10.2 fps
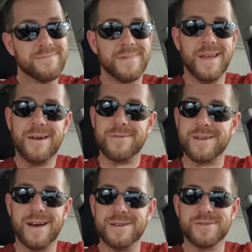Yeah,
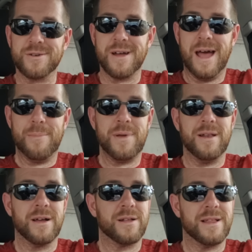when guys are happy
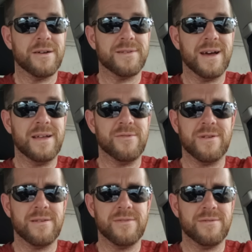and on cloud nine,
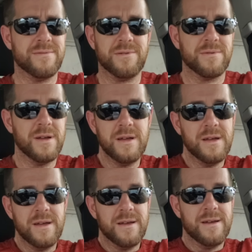
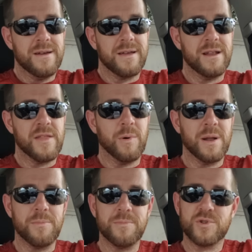they
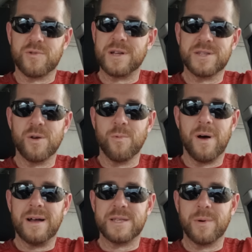want to trust their
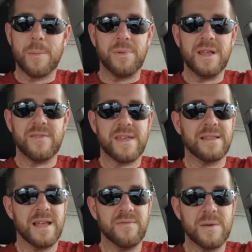wives. They want to believe that
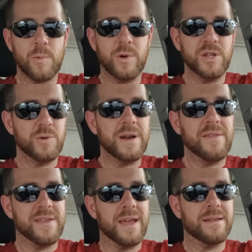they love them and wouldn't do
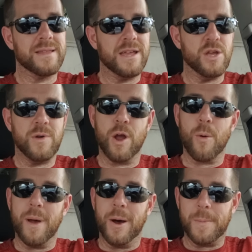anything that you
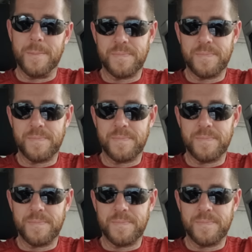hear about.